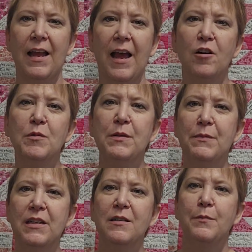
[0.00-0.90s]
helps
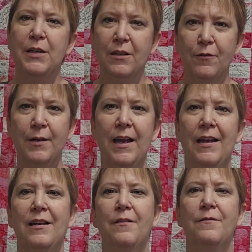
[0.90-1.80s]
me to be
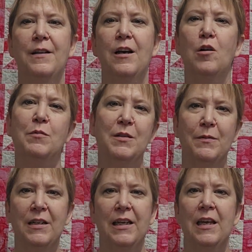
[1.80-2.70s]
creative. It helps
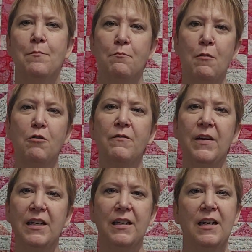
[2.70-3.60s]
me to keep
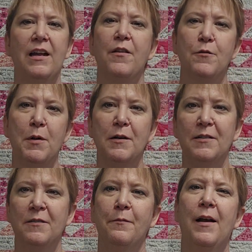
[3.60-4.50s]
motivated in other
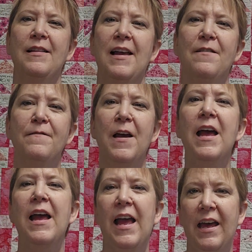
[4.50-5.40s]
parts of my life,
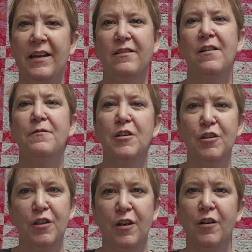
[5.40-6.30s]
and I love to
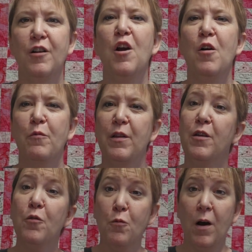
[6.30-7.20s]
share with
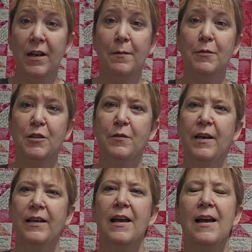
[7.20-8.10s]
you what I'm
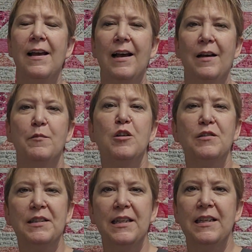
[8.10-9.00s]
doing. You'll
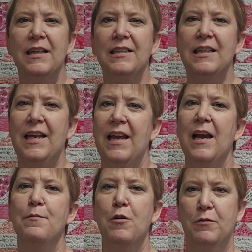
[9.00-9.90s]
see that today
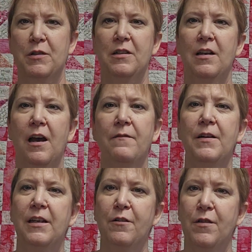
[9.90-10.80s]
I posted a
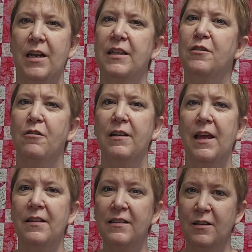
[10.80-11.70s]
video that I took
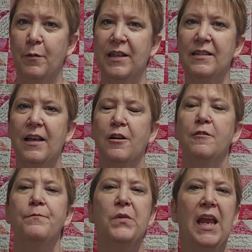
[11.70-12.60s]
at the sewing center,
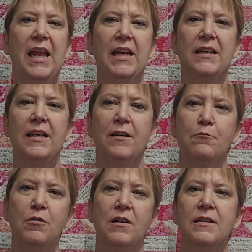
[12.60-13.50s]
and it
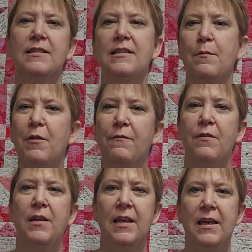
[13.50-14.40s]
was some of
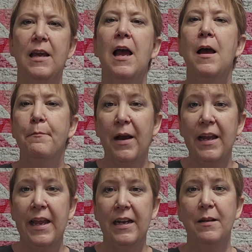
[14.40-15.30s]
the by
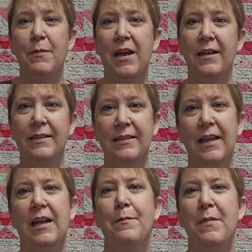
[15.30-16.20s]
Annie bags
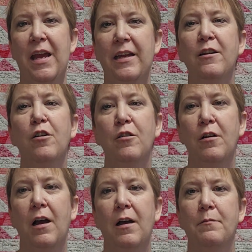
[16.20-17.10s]
that I made
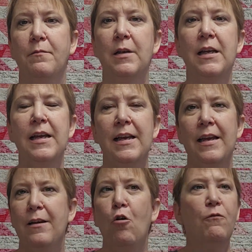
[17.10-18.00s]

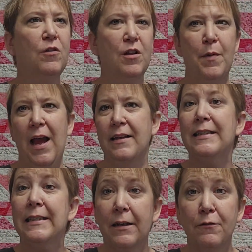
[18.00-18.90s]
over the
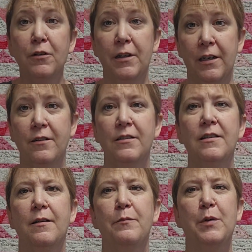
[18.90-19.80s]
past several years.
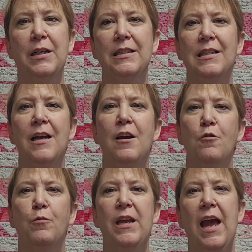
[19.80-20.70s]
But
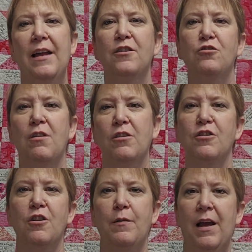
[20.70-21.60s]
we had a trunk
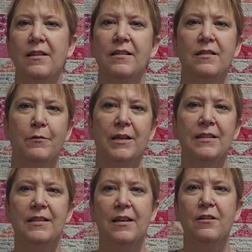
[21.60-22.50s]
show at the sewing
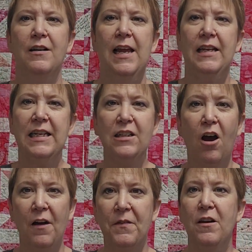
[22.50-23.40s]
center, and I
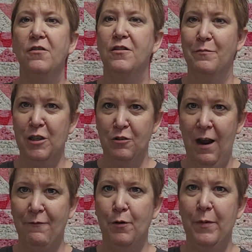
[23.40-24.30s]
taught the ultimate
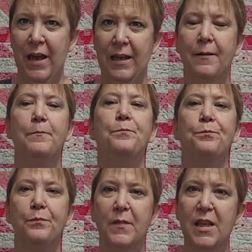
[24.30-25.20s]
travel bag
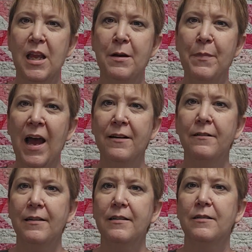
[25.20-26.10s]
pattern
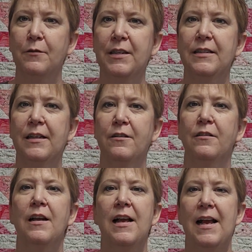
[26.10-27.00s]
at the sewing
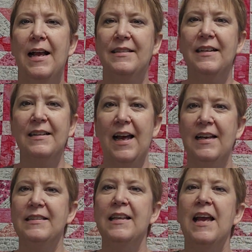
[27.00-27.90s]
center as a
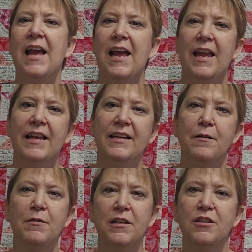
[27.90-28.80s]
class, and I
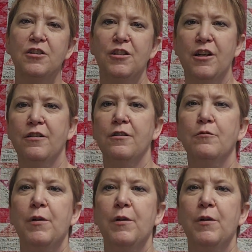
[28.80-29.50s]
wanted to share